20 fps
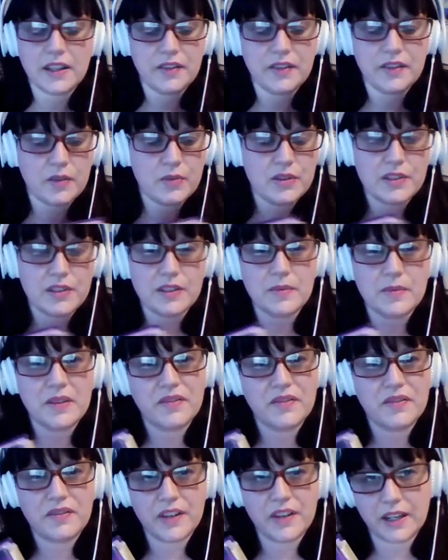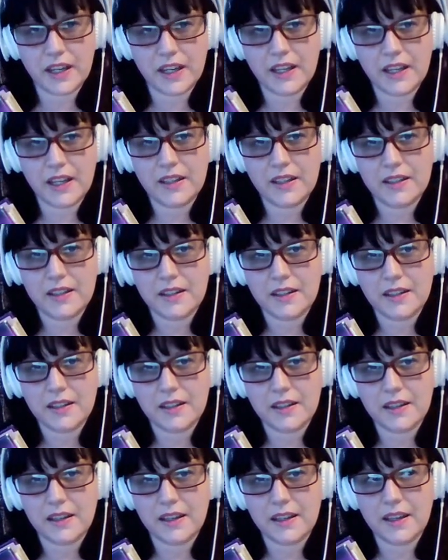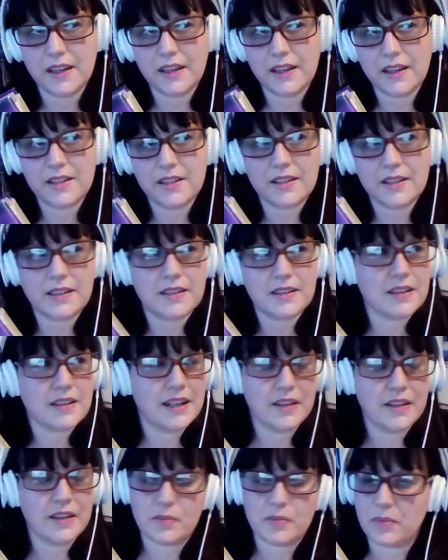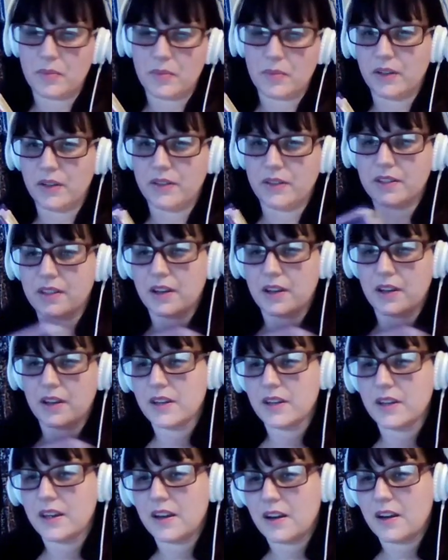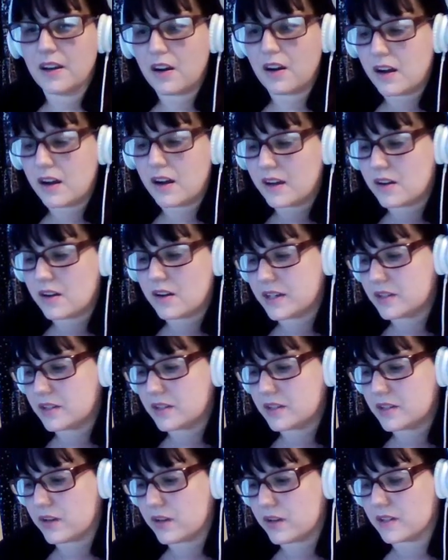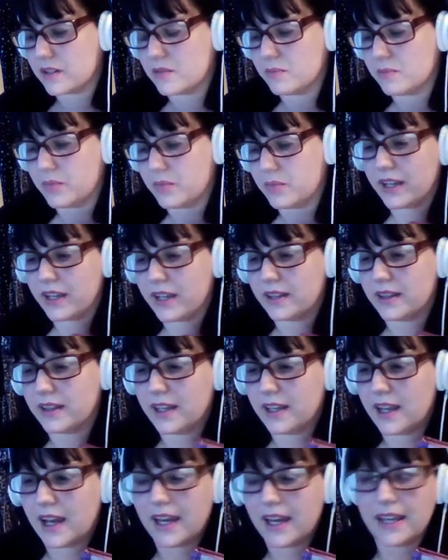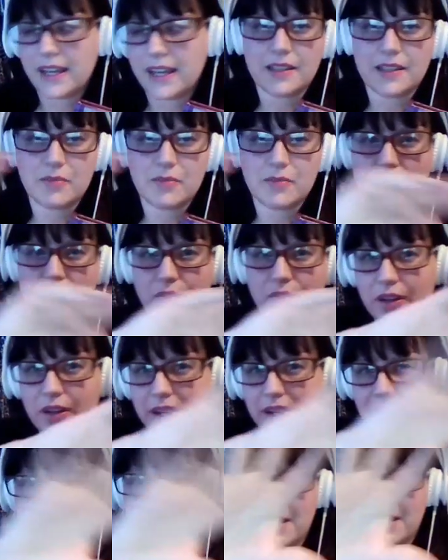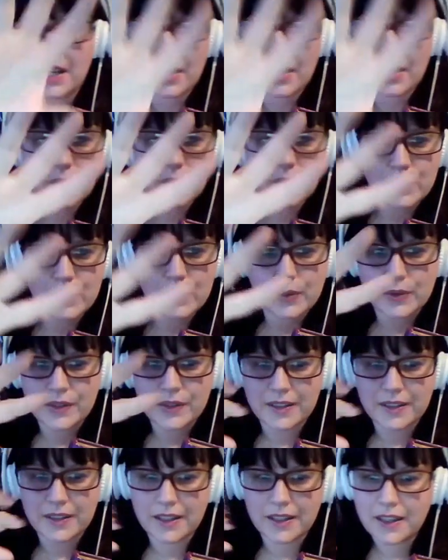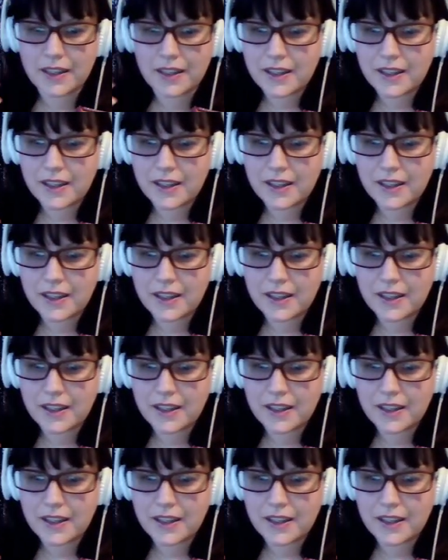if I watch something funny, it just lifts my mood. So I kind of try and combine the ASMR, or like the tingles and the